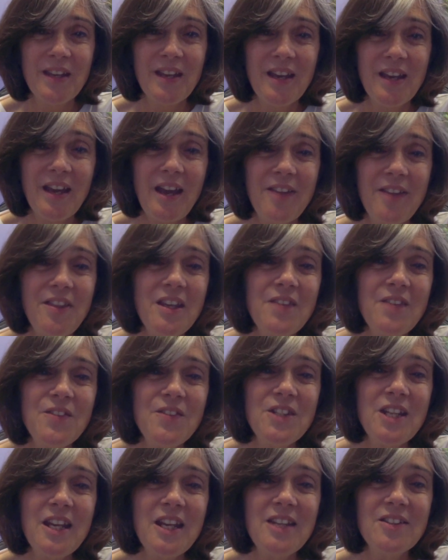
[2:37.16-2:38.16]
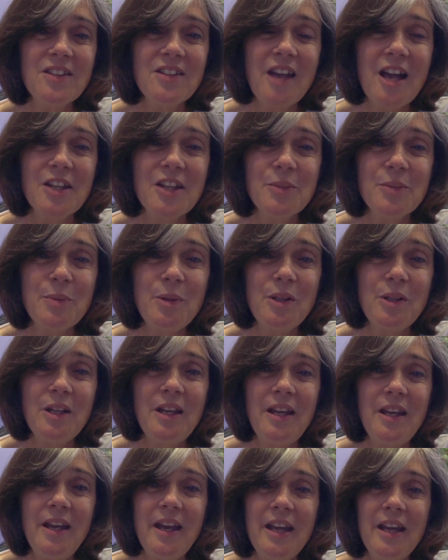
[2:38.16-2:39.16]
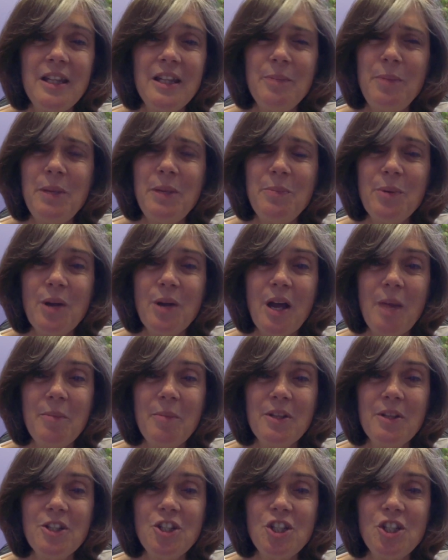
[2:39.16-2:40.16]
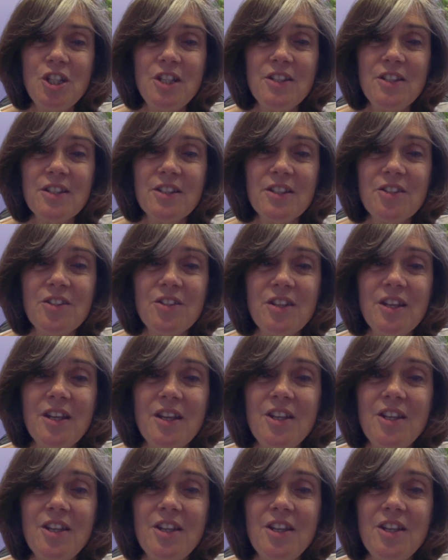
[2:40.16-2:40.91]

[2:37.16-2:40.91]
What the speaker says: I think of today's gospel and the people coming to Jesus